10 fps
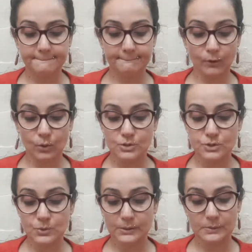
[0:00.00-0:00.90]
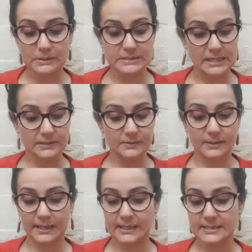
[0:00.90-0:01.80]
Also, it will tell you,
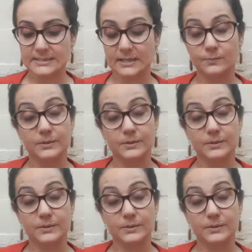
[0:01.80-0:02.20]
like I said,